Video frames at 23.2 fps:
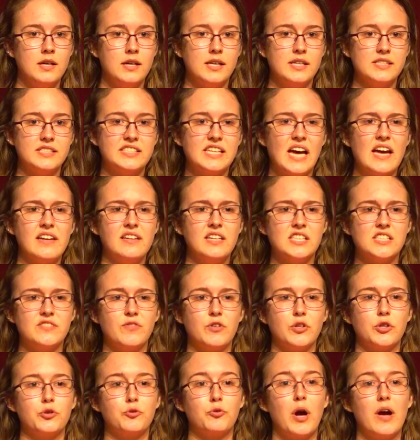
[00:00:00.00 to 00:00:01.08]
and sadness
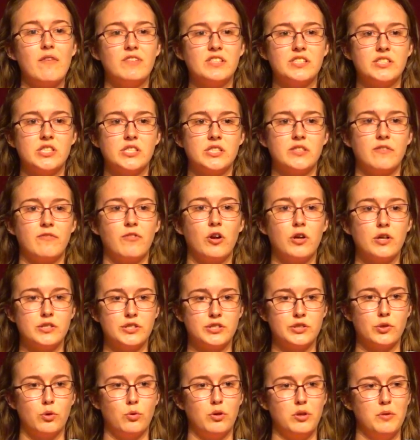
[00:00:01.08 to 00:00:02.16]
filled the crevices of her
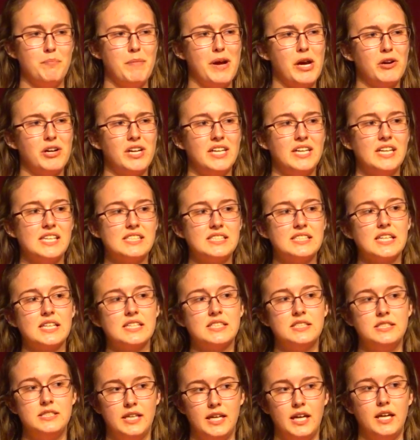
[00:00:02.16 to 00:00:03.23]
soul, married at
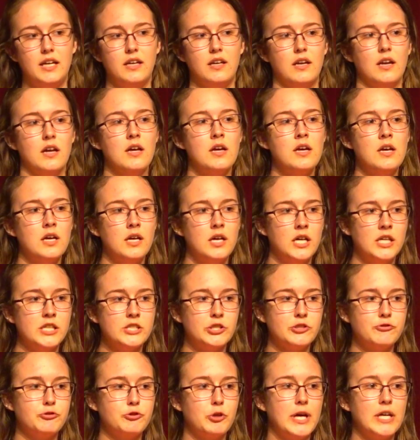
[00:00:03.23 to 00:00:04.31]
sixteen,
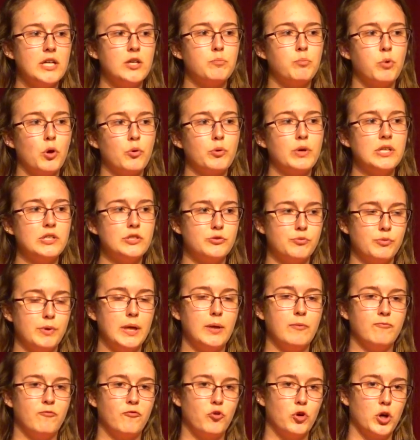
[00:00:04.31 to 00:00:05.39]
to trade a broken
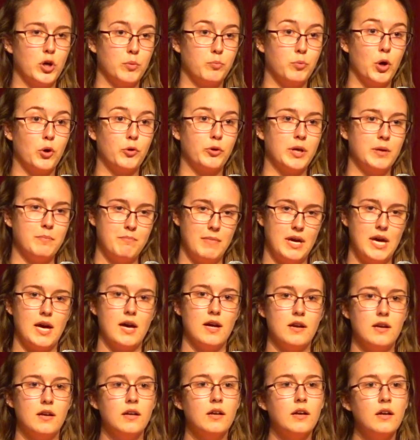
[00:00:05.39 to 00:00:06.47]
dream for a broken
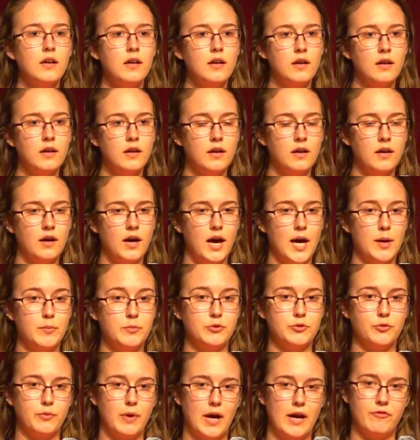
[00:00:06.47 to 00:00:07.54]
man. I'm
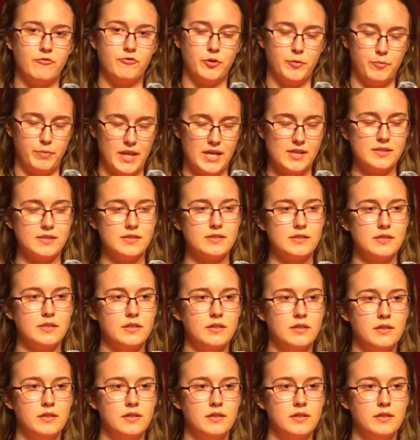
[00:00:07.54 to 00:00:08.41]
derived from this.